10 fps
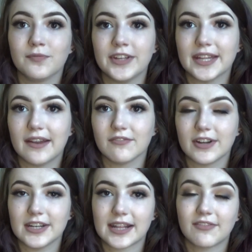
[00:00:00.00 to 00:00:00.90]
feline
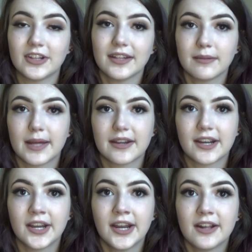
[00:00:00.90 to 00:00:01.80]
friend is feeling
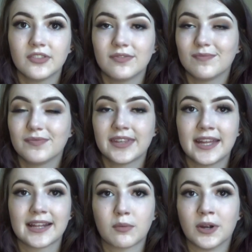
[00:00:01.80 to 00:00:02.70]
better,
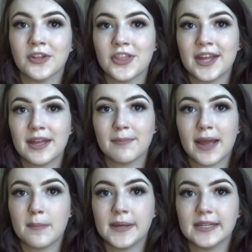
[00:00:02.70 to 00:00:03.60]
it's worth it in
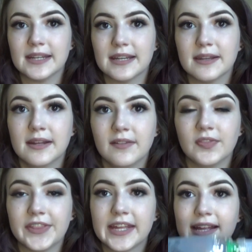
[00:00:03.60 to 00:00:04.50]
my opinion.
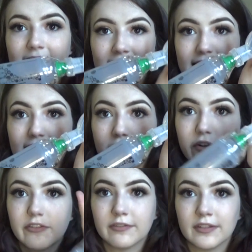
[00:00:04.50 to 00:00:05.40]
This
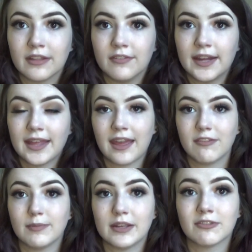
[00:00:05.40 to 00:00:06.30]
itself, the vet
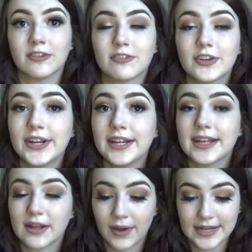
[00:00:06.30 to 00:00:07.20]
gave me for free,
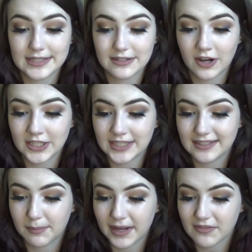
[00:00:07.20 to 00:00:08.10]
so I did not
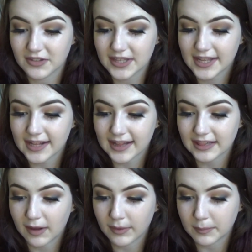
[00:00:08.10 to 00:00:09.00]
need to pay for this.
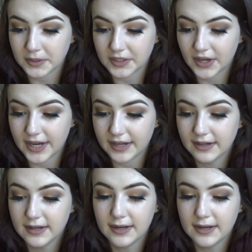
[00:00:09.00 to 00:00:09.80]
That was pretty great.